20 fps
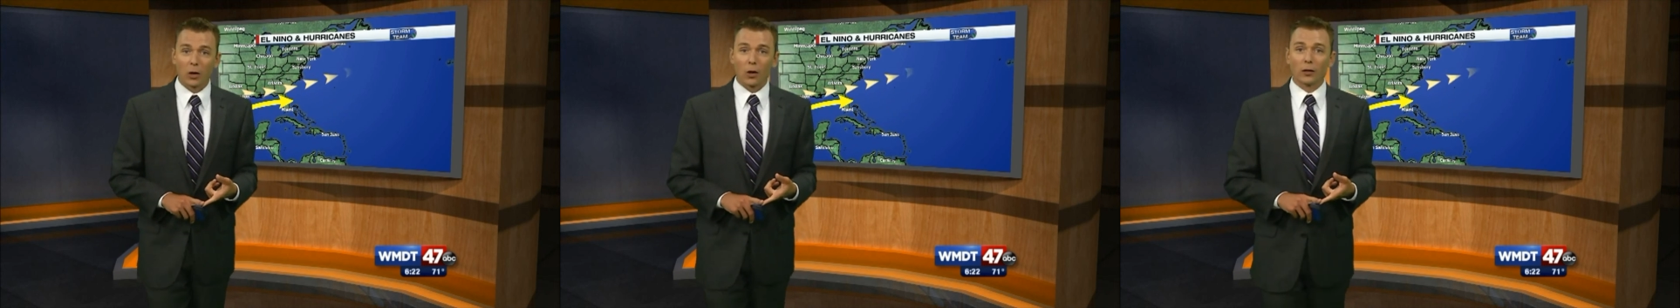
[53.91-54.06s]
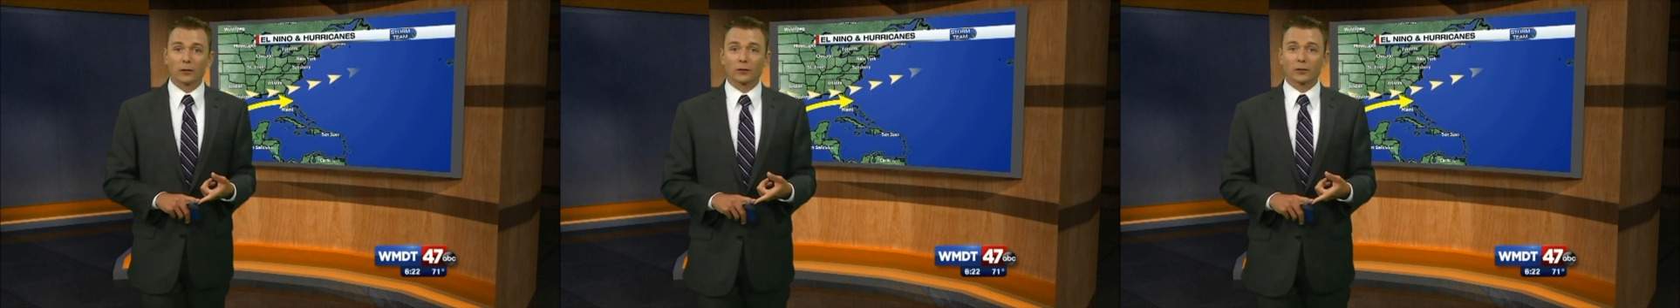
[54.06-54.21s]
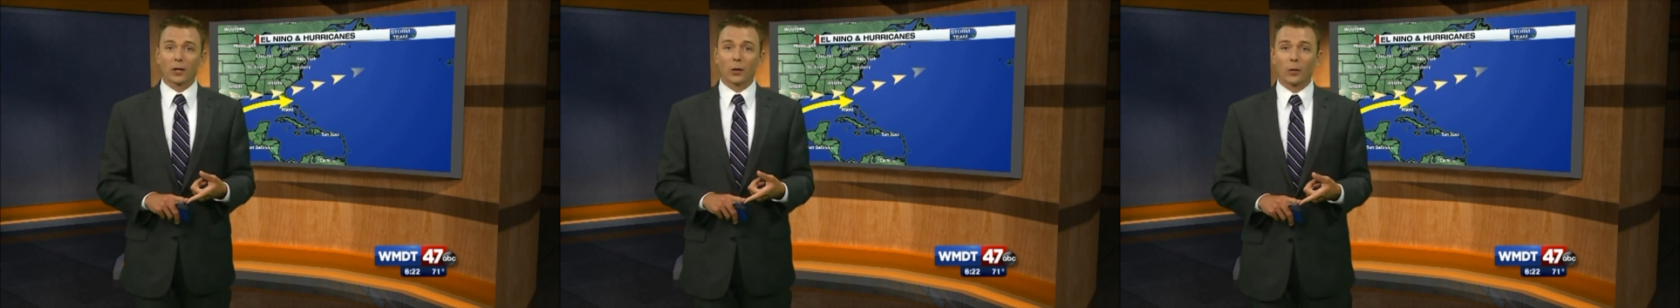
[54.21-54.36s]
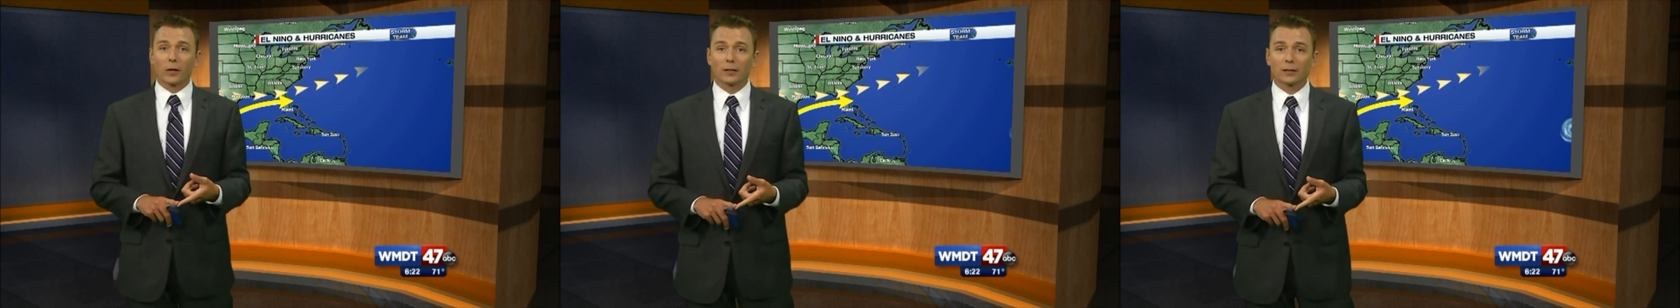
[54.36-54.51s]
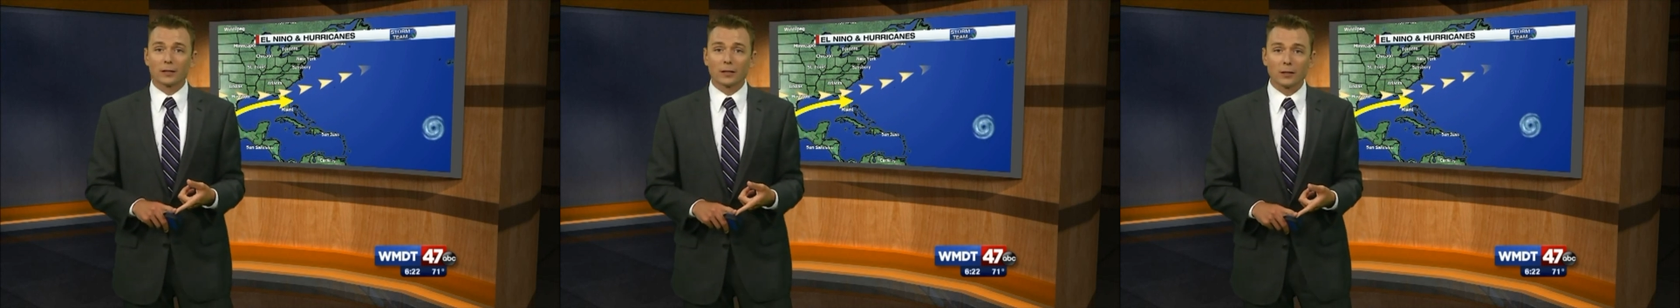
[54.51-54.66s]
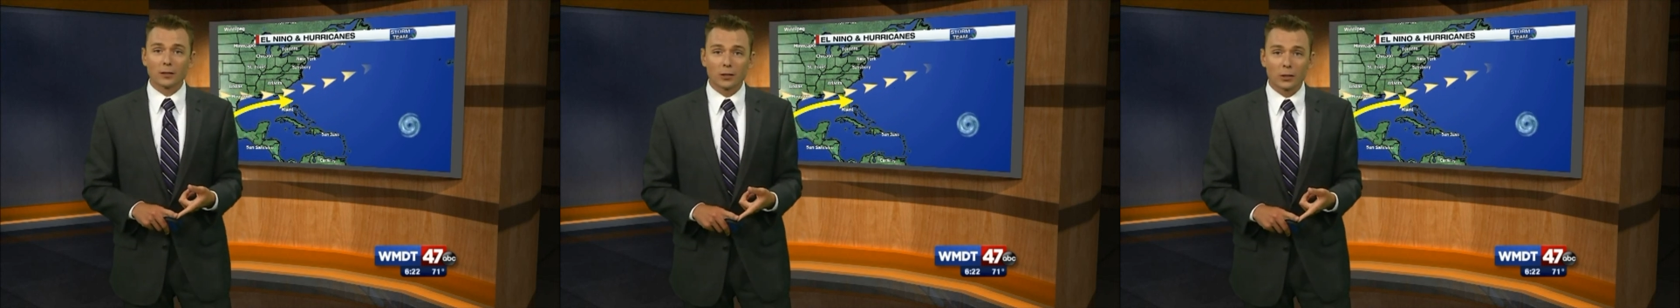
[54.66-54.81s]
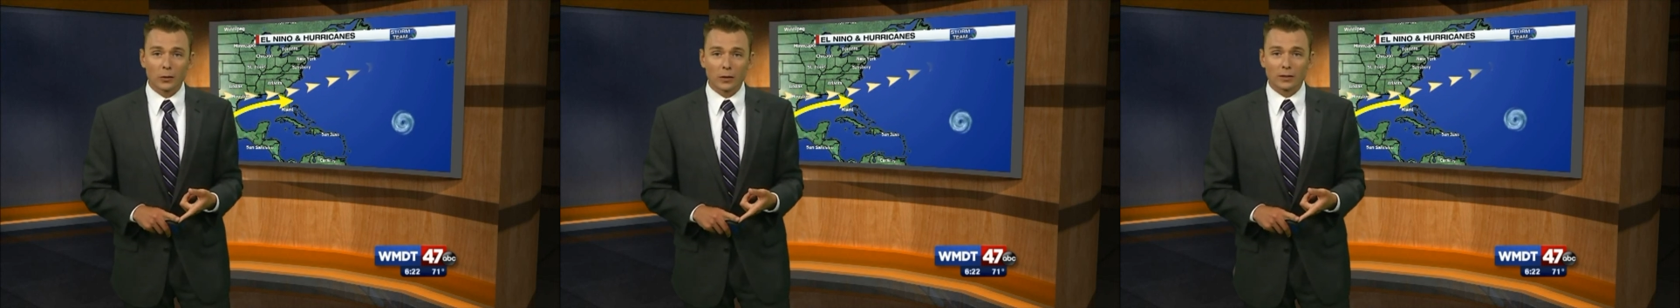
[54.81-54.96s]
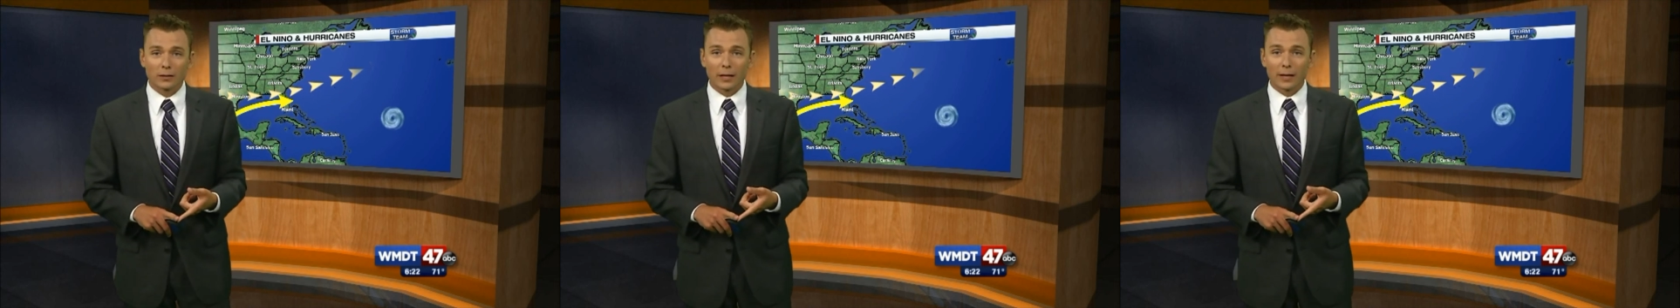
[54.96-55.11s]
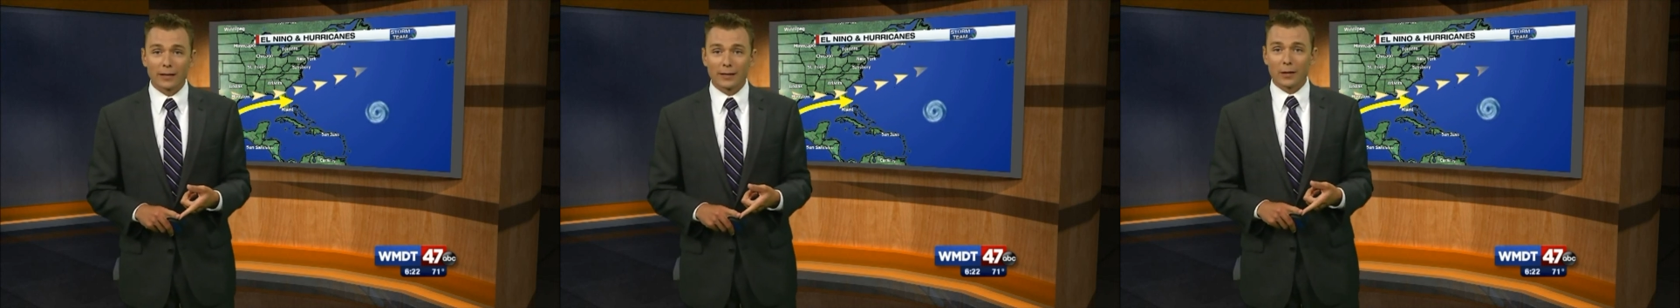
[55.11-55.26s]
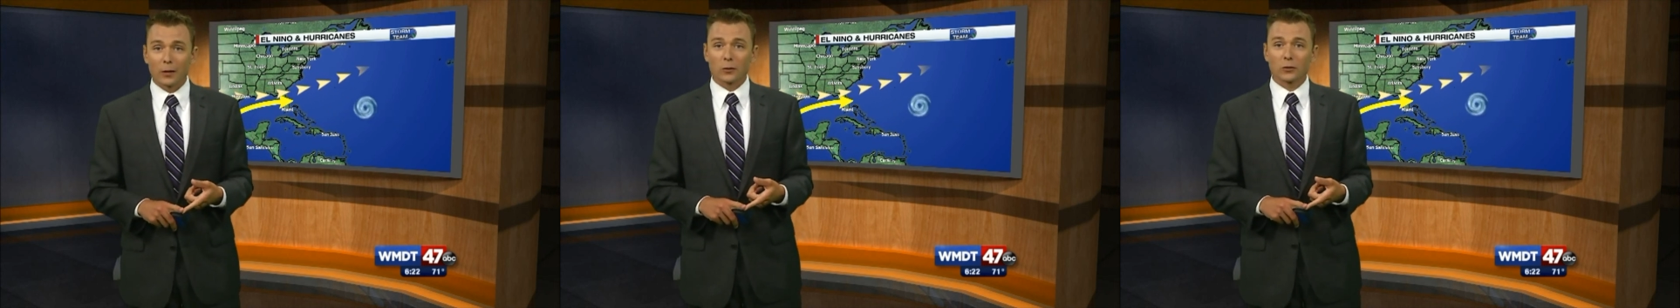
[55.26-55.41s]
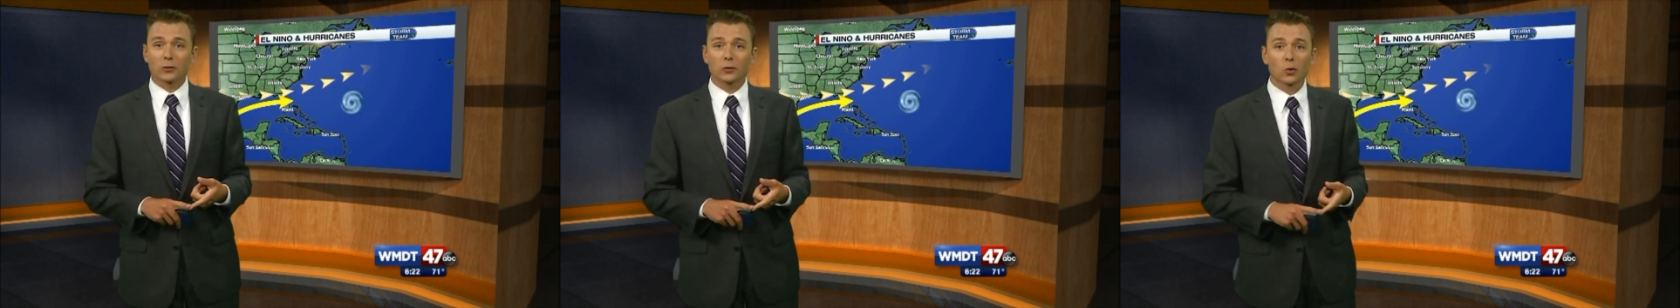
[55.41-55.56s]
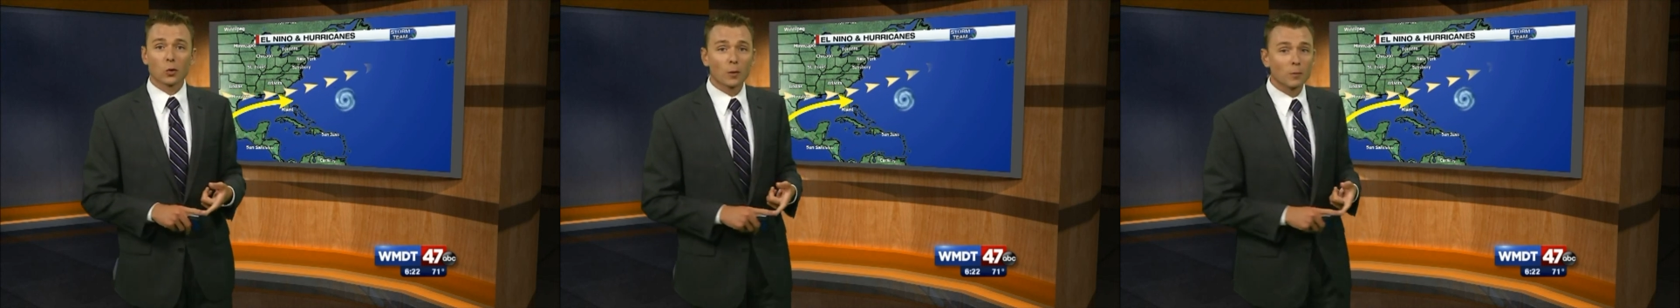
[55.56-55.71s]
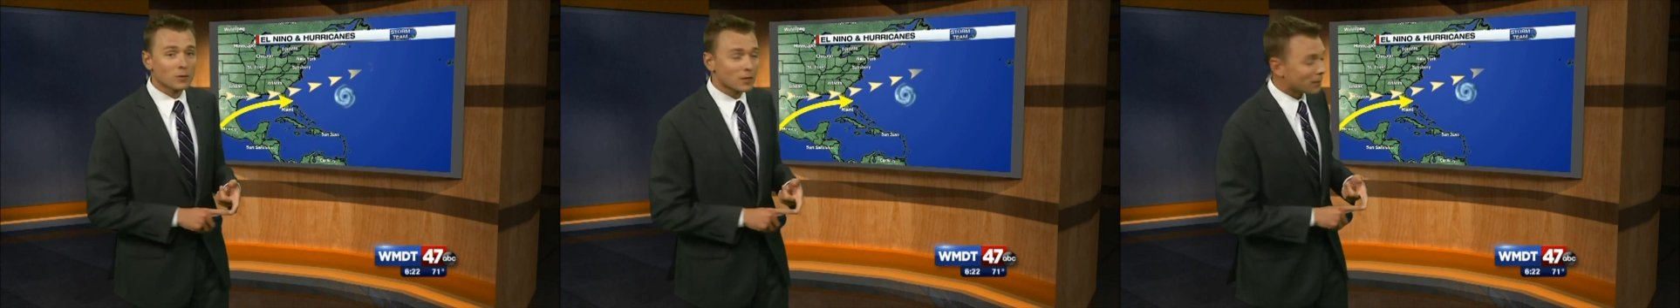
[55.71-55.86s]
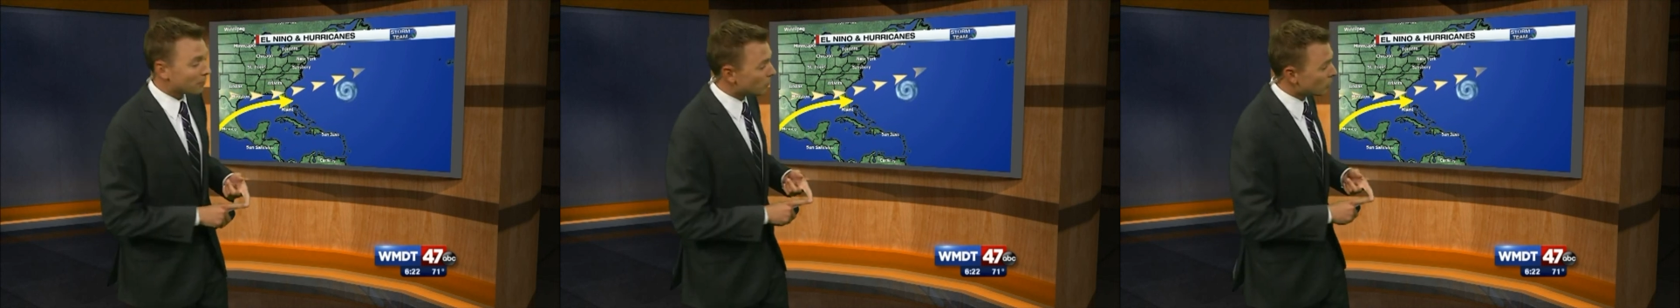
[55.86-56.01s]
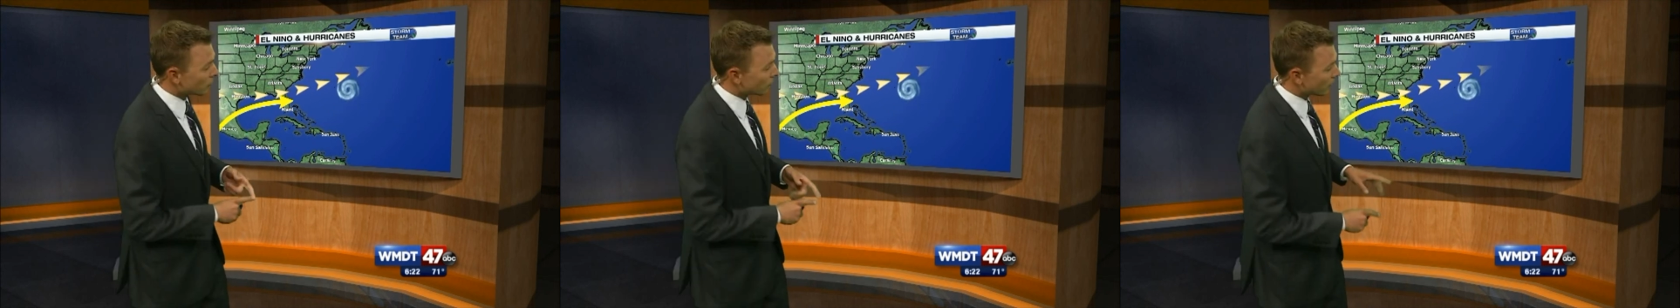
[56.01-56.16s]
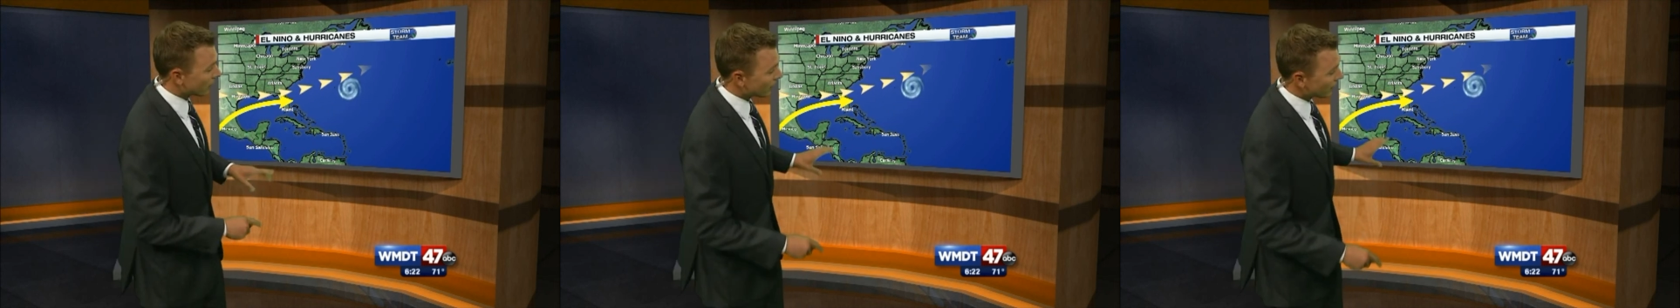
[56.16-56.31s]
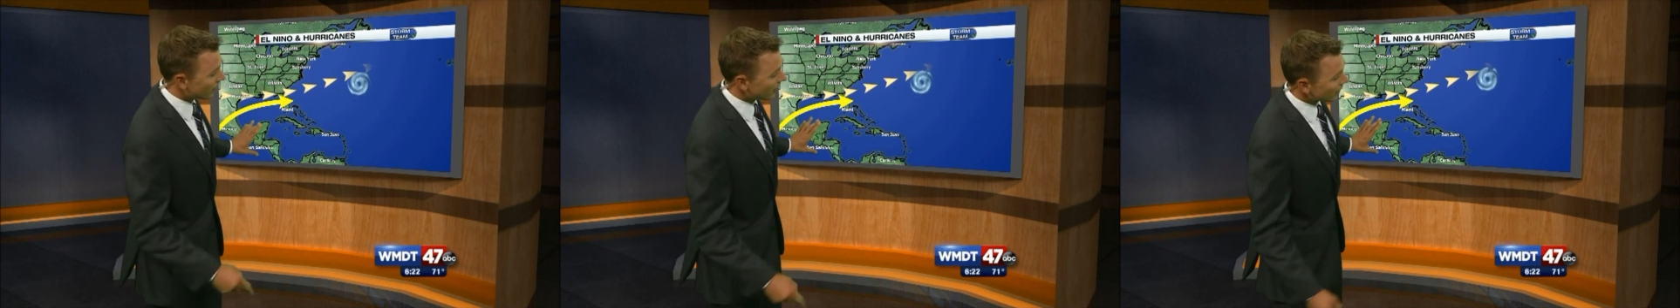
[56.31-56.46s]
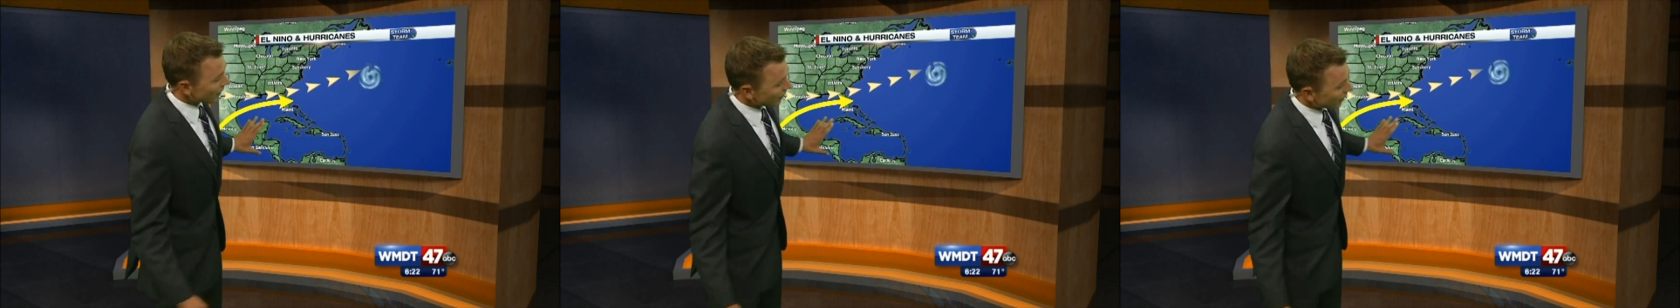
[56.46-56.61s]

Also, what it's going to do is any of those storms that move in,